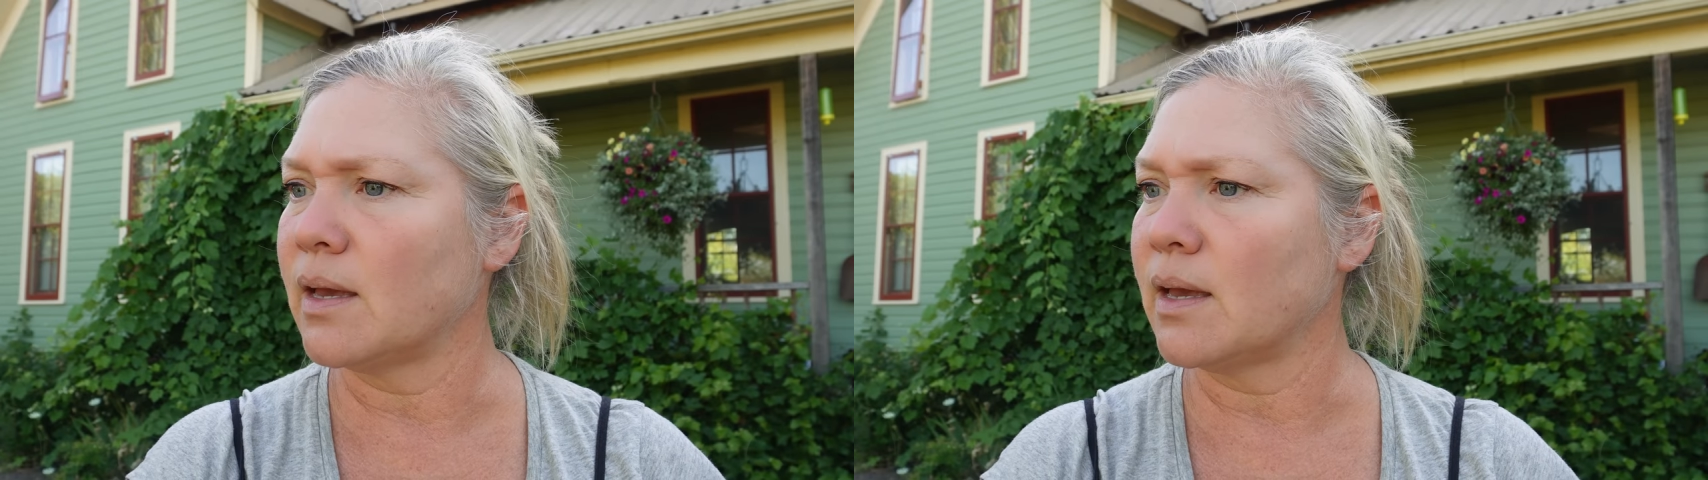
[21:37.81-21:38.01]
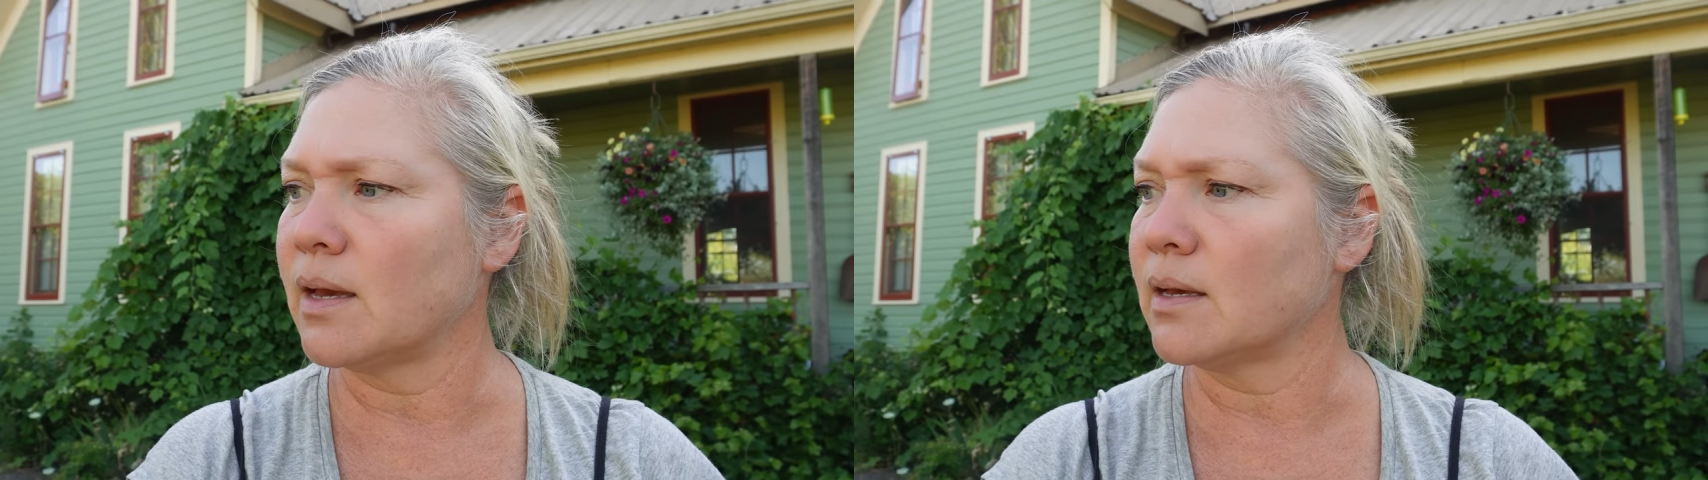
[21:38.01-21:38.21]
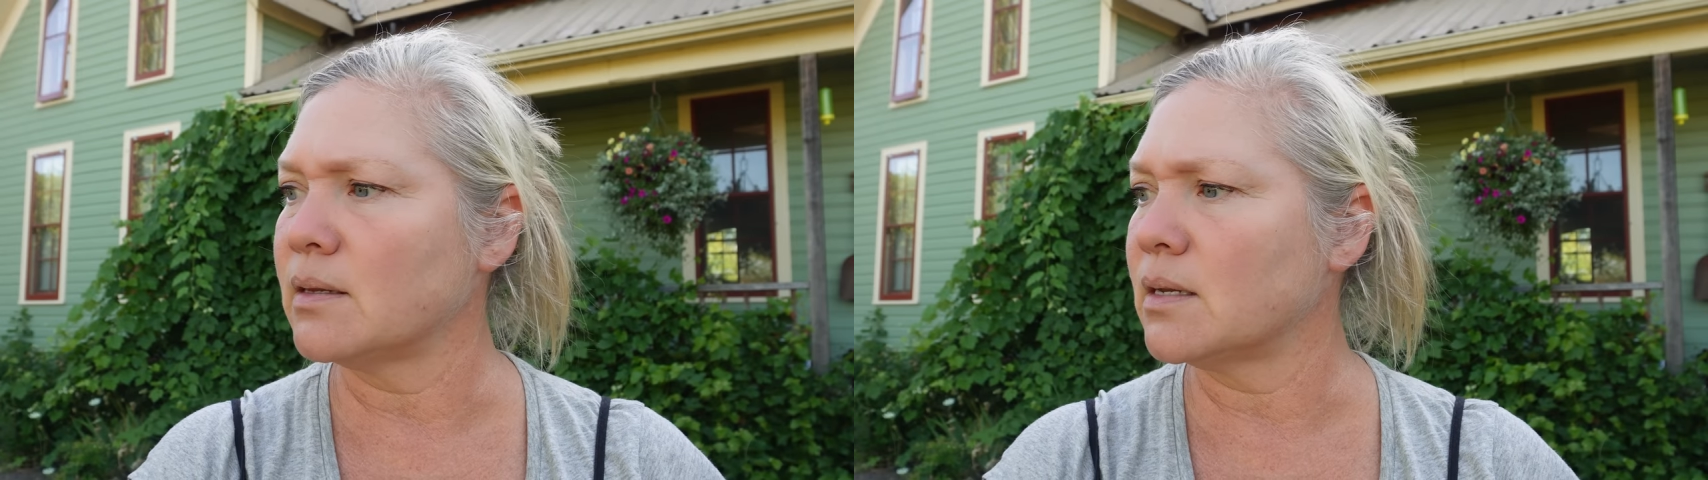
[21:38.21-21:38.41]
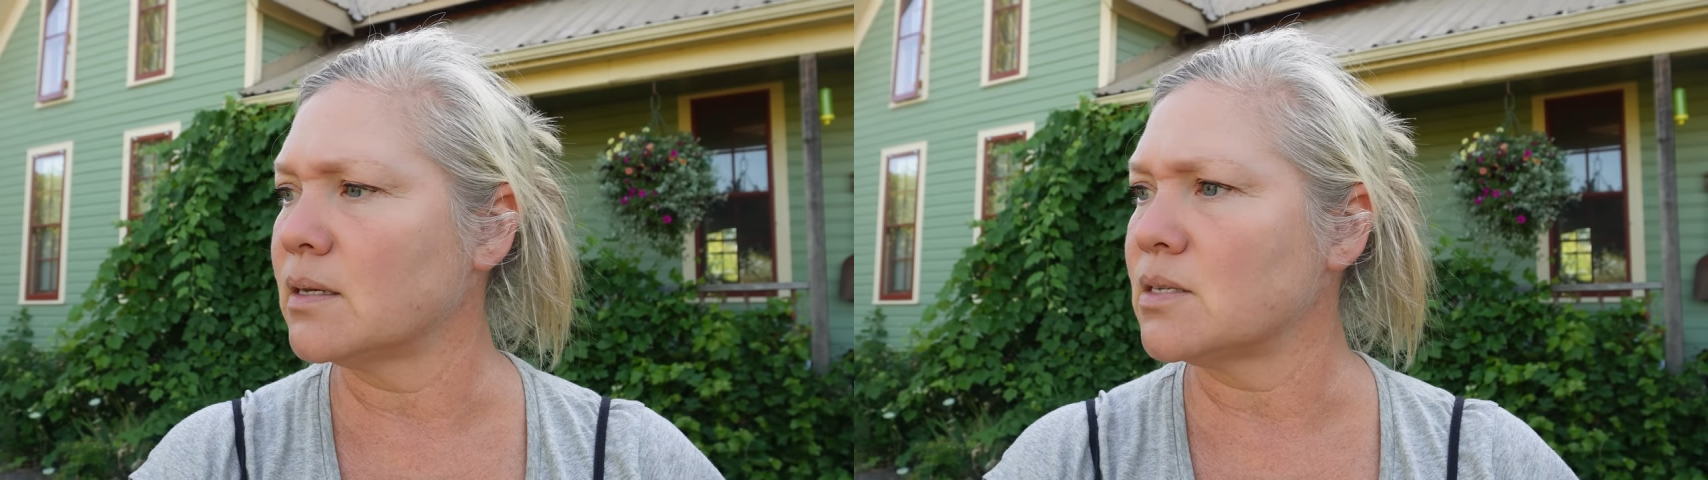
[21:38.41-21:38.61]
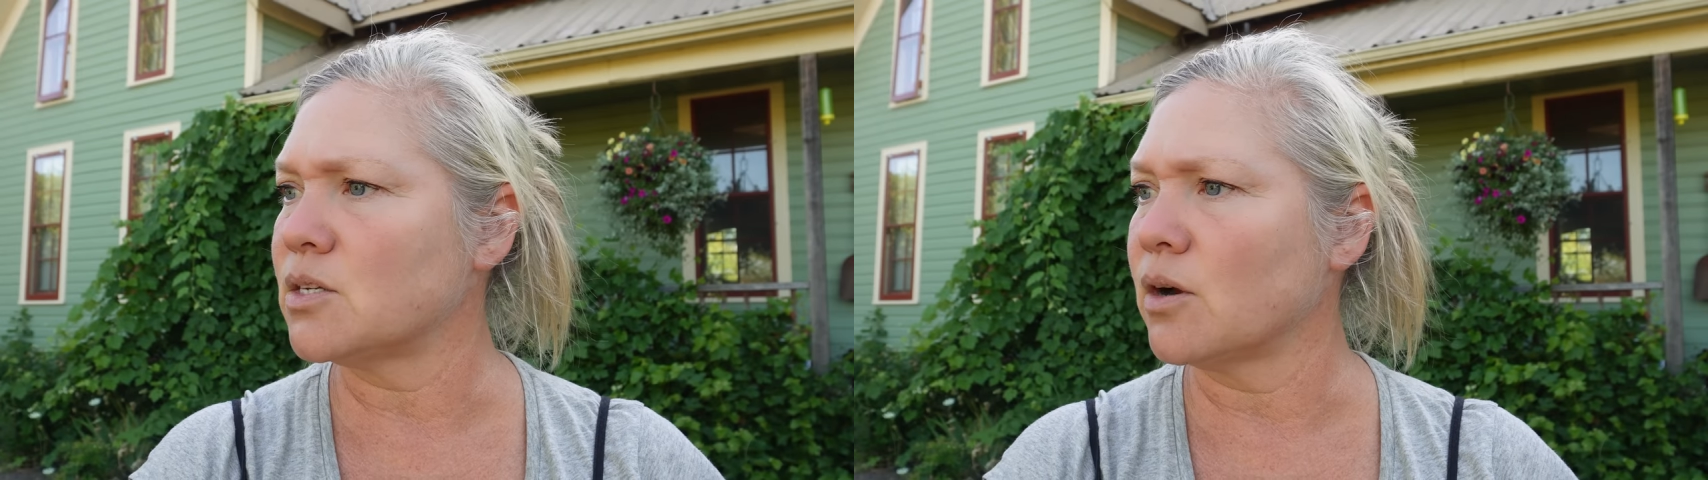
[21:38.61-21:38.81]
and
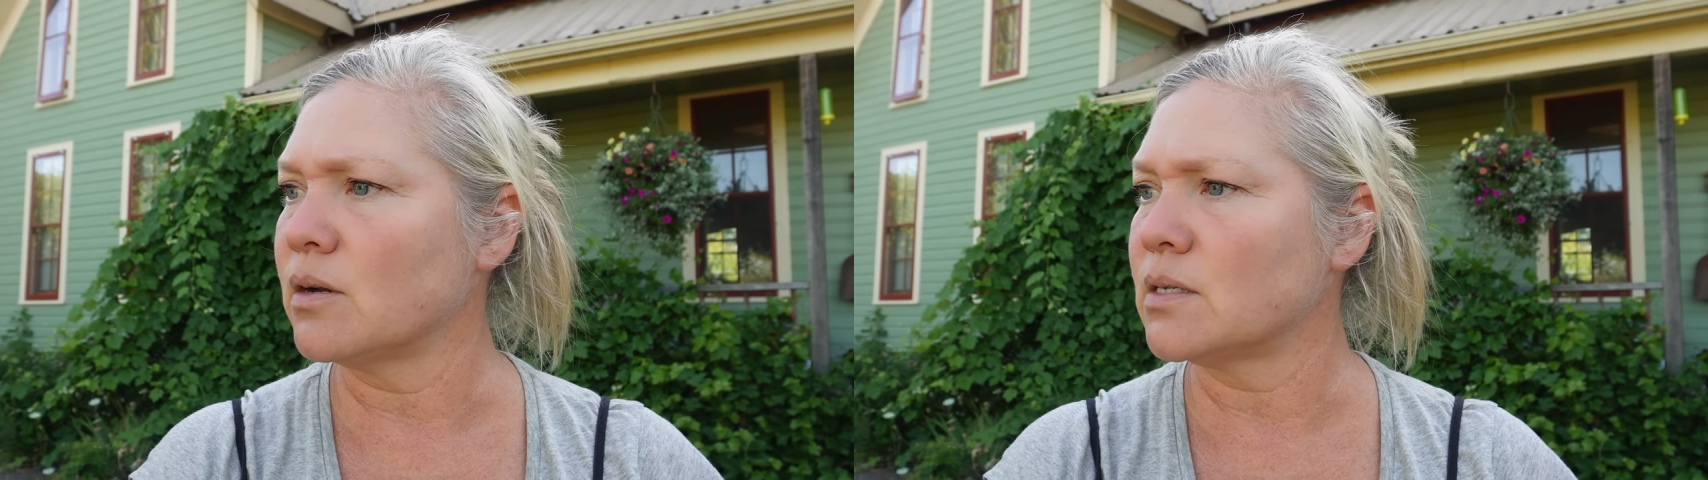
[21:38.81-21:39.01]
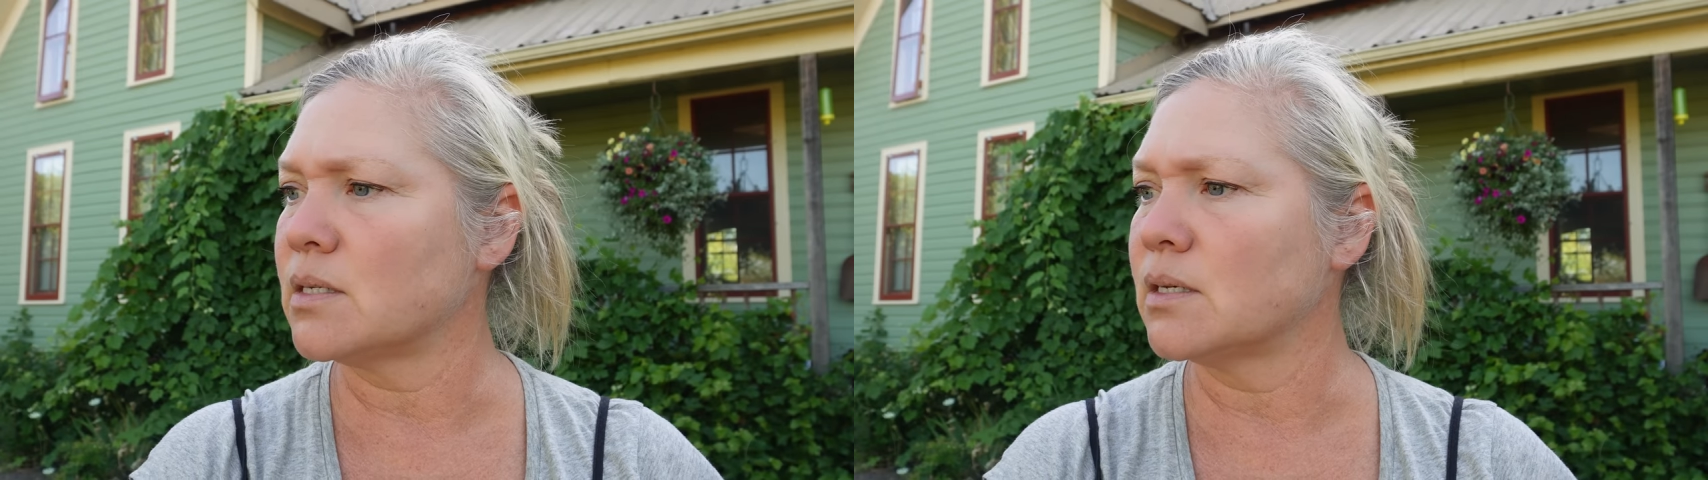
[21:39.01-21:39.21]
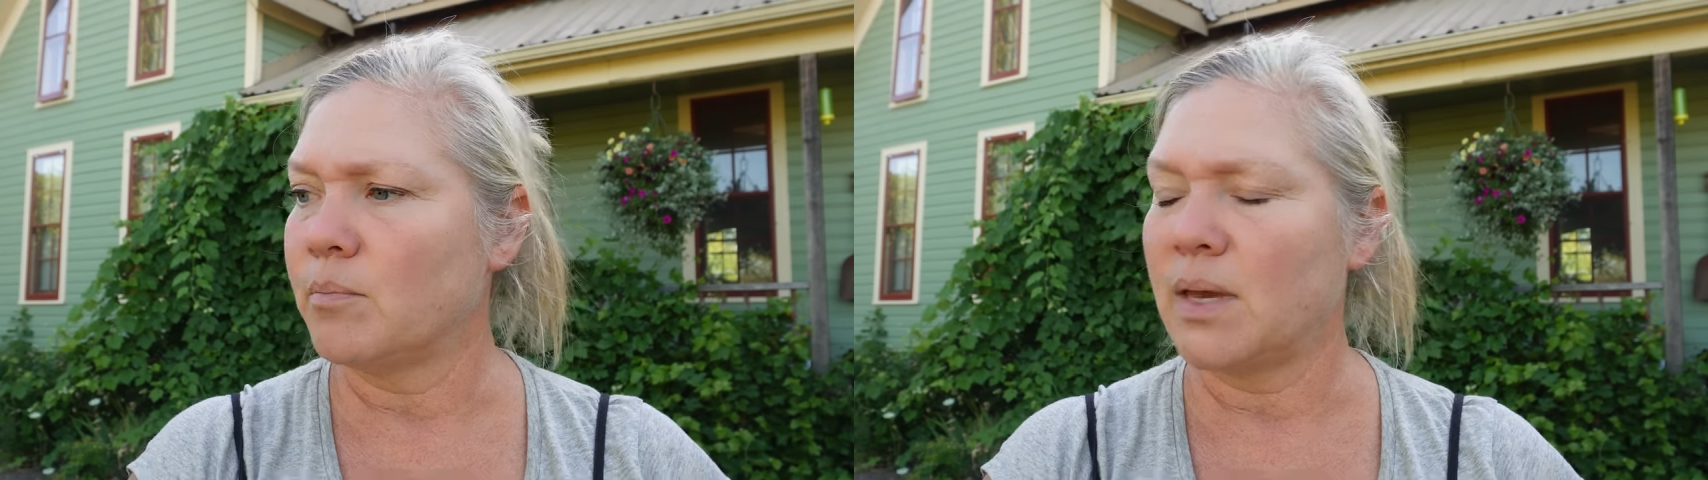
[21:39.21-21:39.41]
start